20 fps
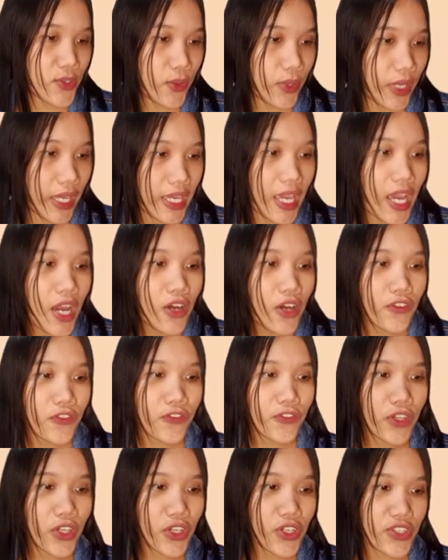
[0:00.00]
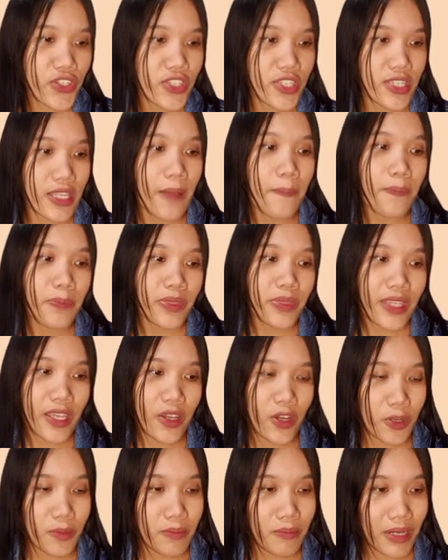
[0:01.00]
Okay, first,
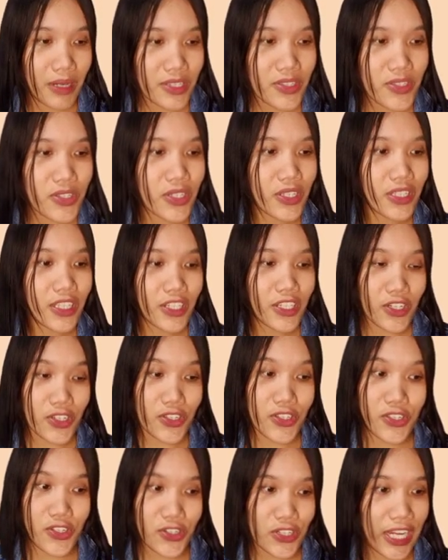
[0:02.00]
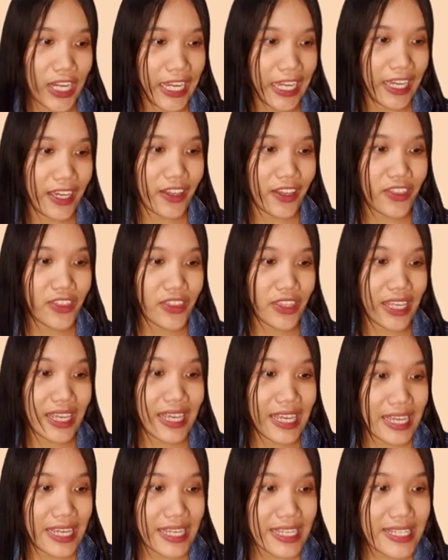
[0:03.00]
your muscular strength
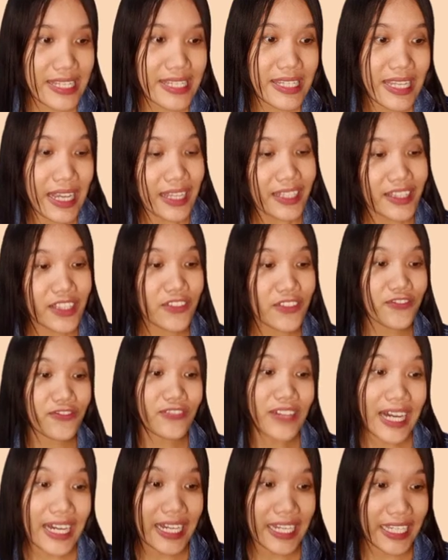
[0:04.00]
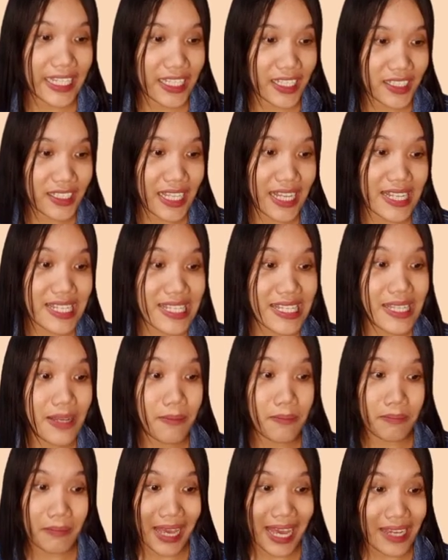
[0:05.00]
is defined as the
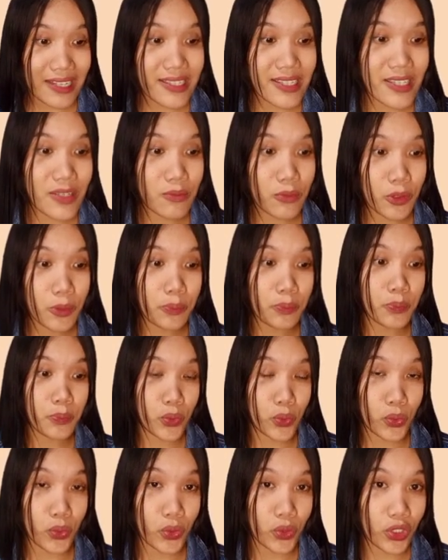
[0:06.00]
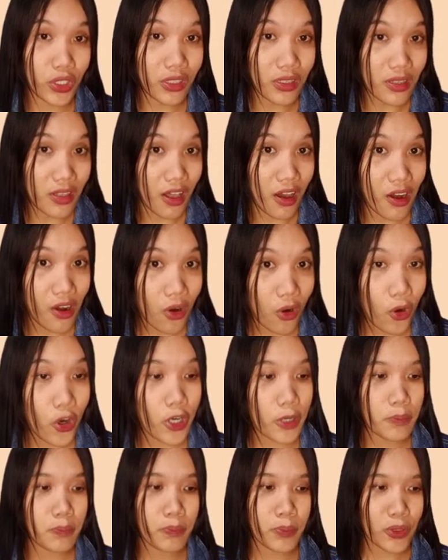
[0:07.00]
maximum pull
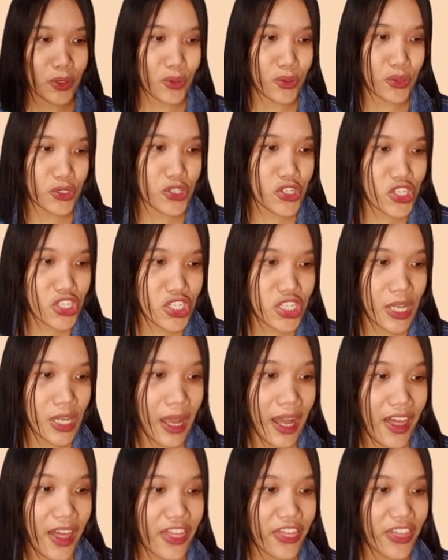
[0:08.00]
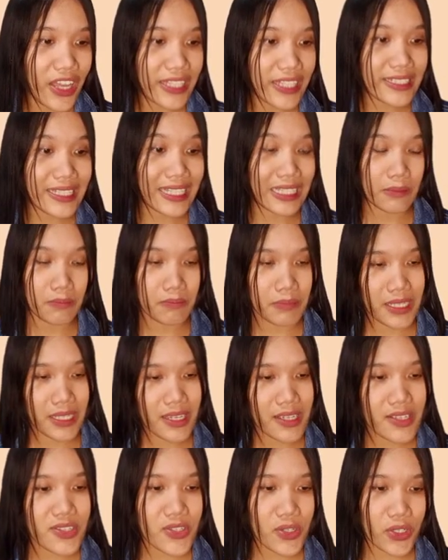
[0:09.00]
or push that can be
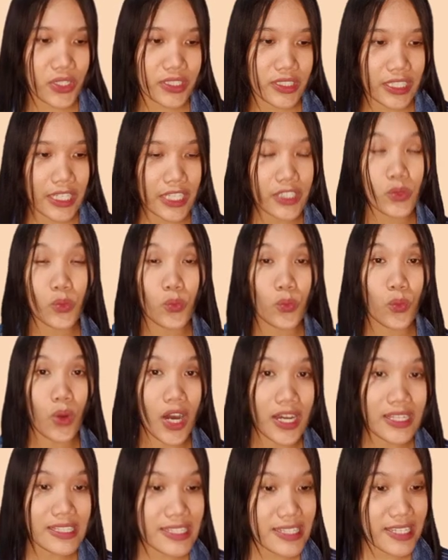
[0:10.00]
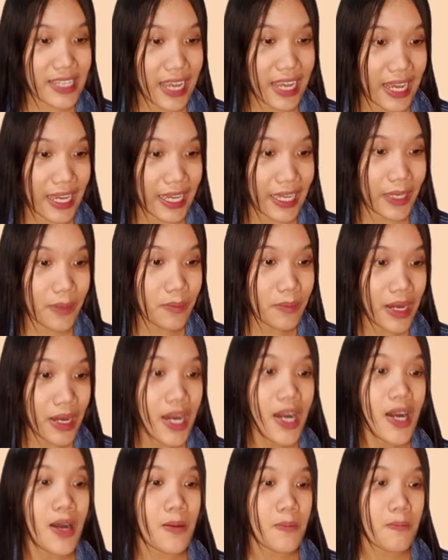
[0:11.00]
exerted one time
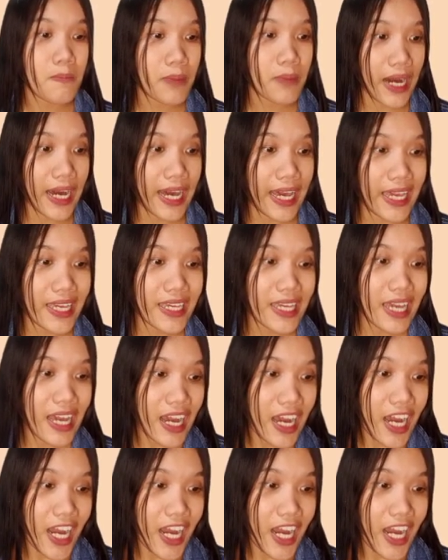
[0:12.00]
by